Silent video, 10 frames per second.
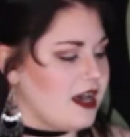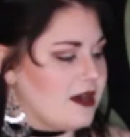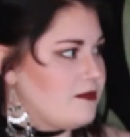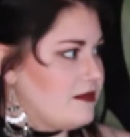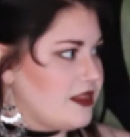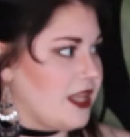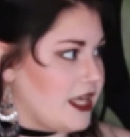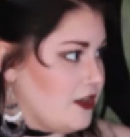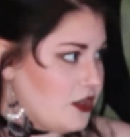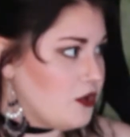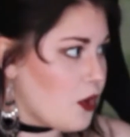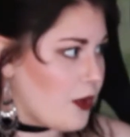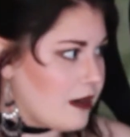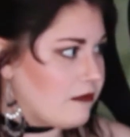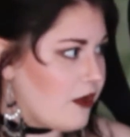and you know
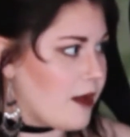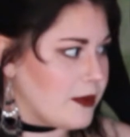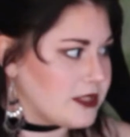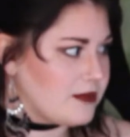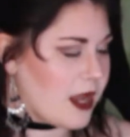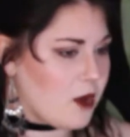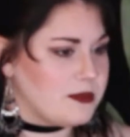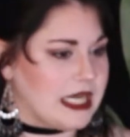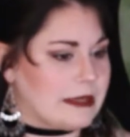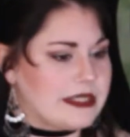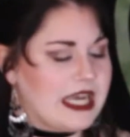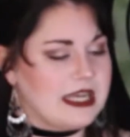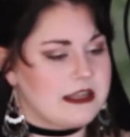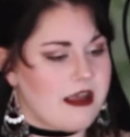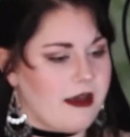where I'm from. It was in my hometown.
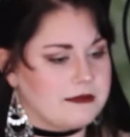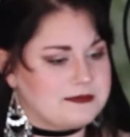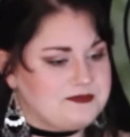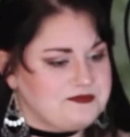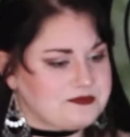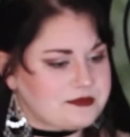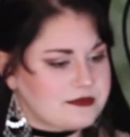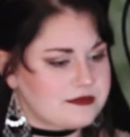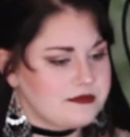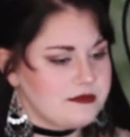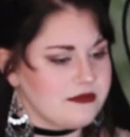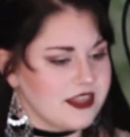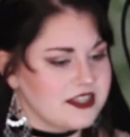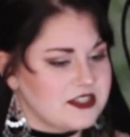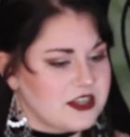And
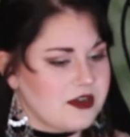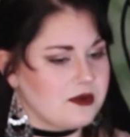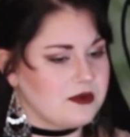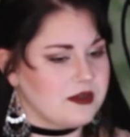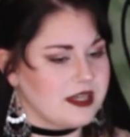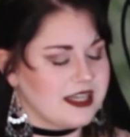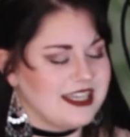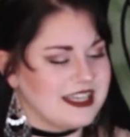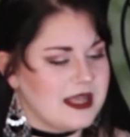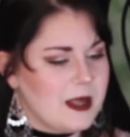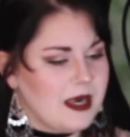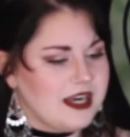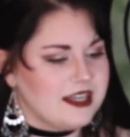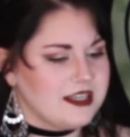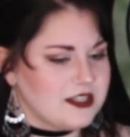so
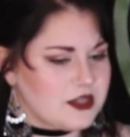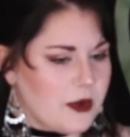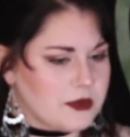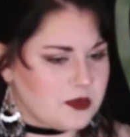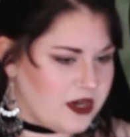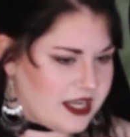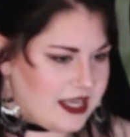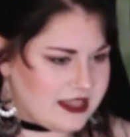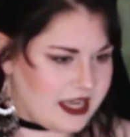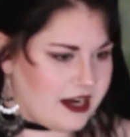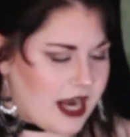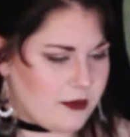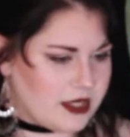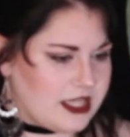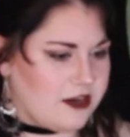I was working there. I
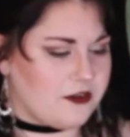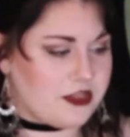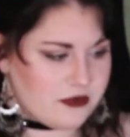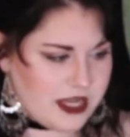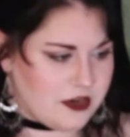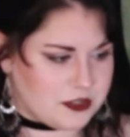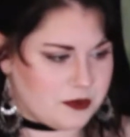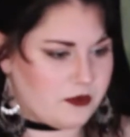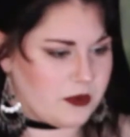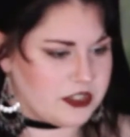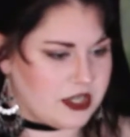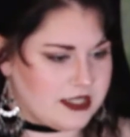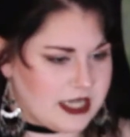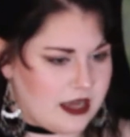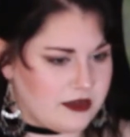worked there for 3 years before we
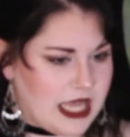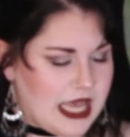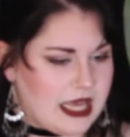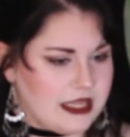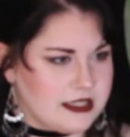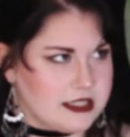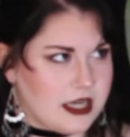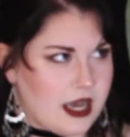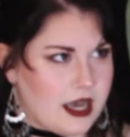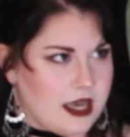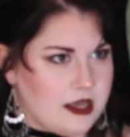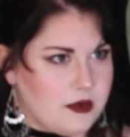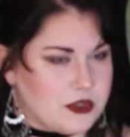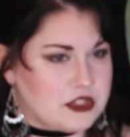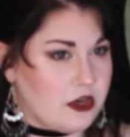shut down, and I
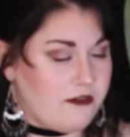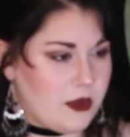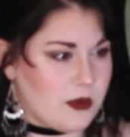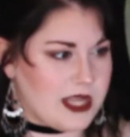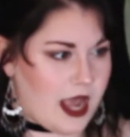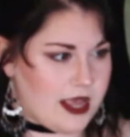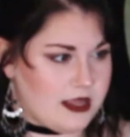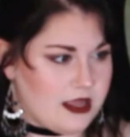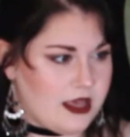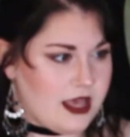was serving one night,